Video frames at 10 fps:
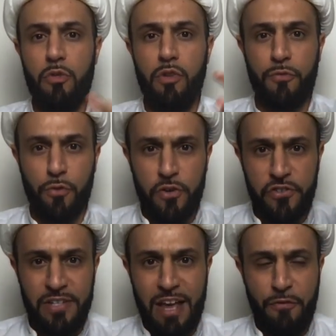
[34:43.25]
The
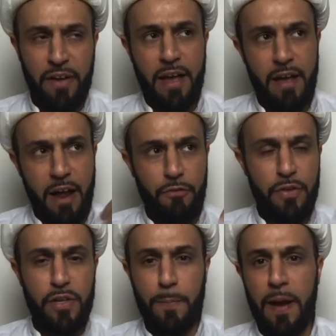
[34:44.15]
first nafkha,
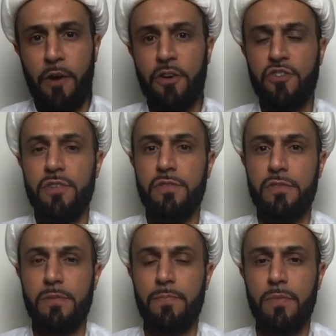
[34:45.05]
everything
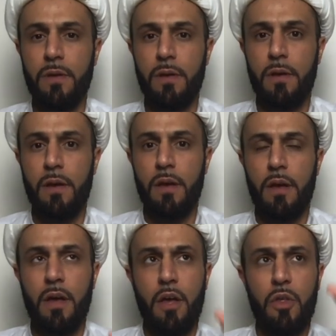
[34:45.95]
perishes.
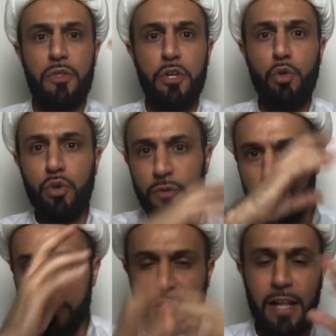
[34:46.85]
The
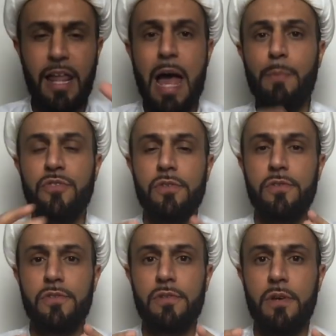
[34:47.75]
universe
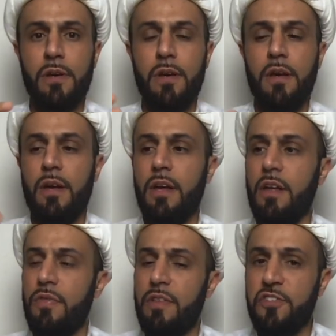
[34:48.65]
collapses.
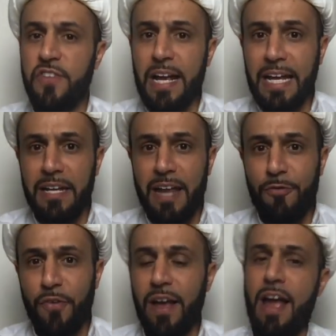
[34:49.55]
The second
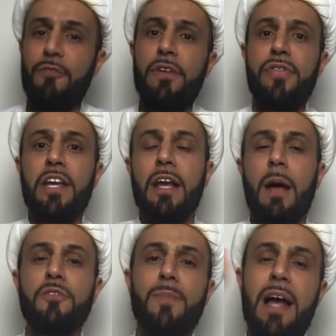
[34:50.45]
nafkha, everything
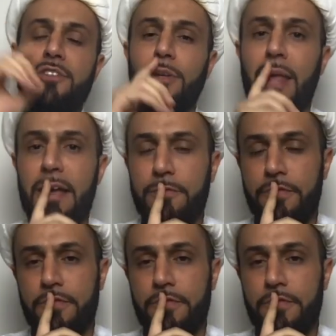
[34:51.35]
comes back to life.